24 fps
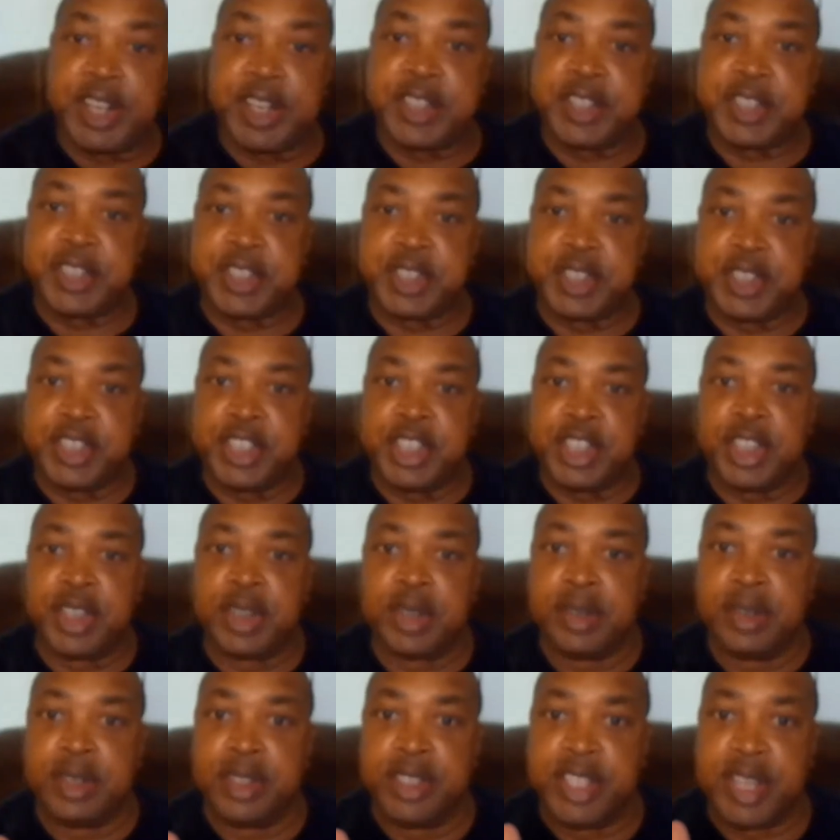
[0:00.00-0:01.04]
This is
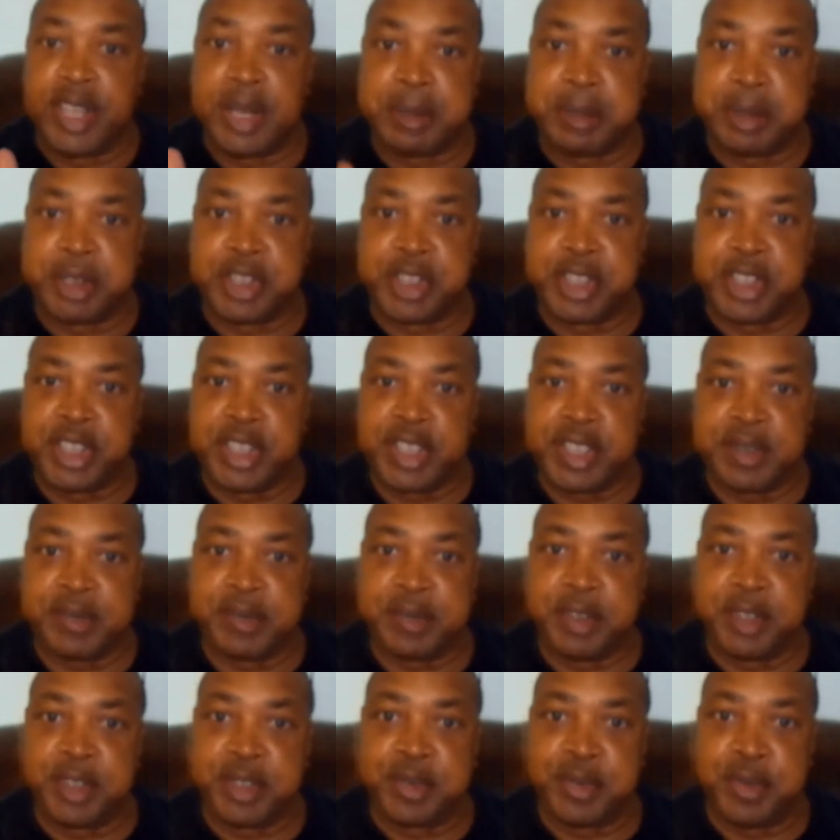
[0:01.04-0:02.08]
chapter 6
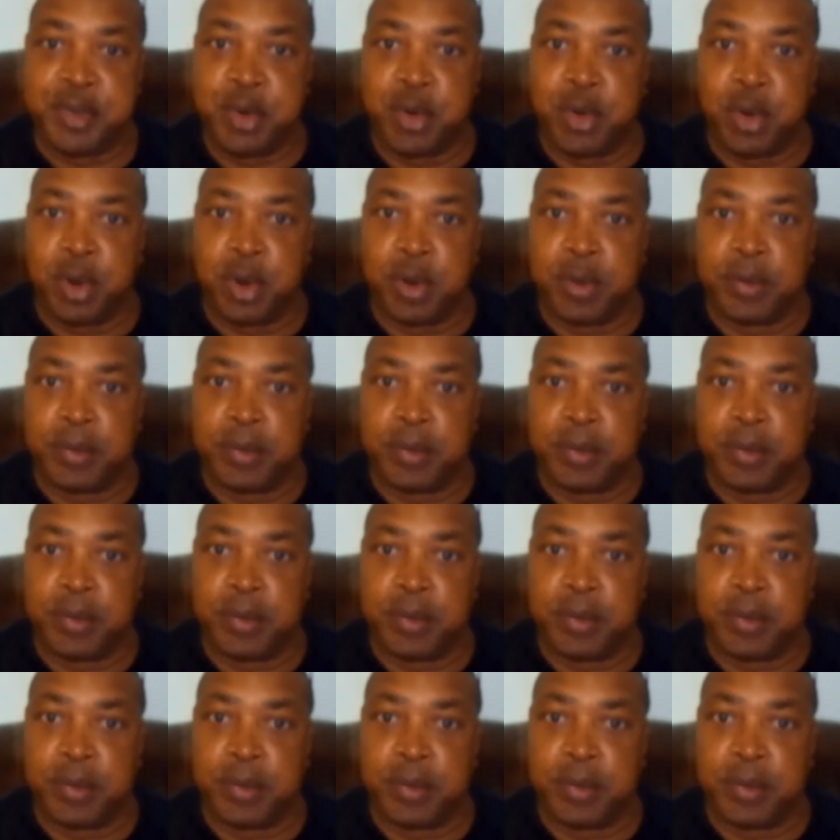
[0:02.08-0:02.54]
verse 4.